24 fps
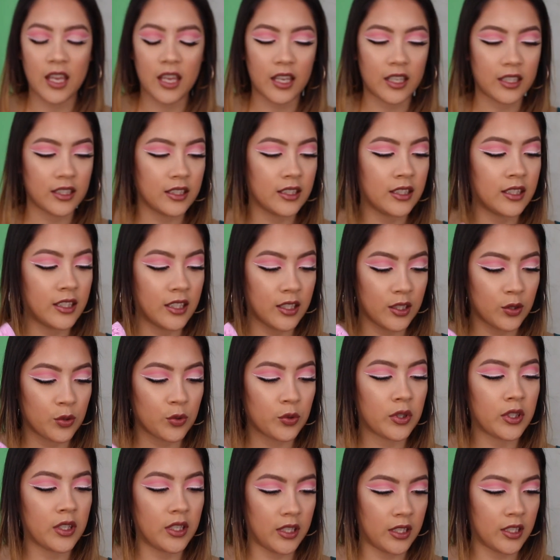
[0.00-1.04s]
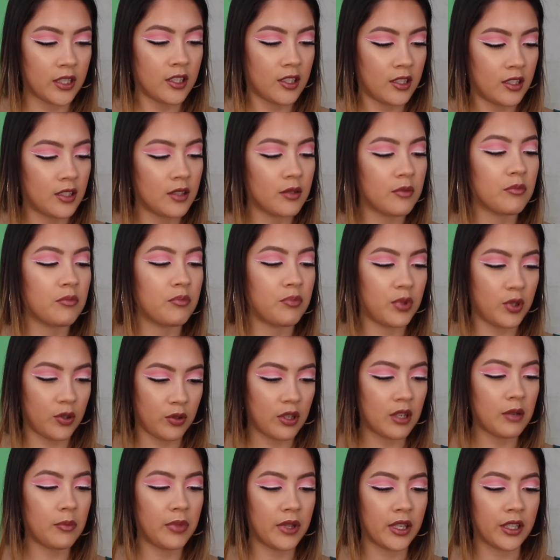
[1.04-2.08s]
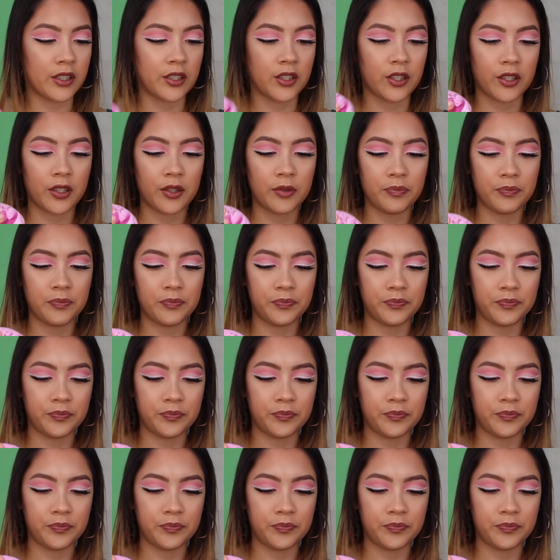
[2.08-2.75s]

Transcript: And this one is Beauty Blender.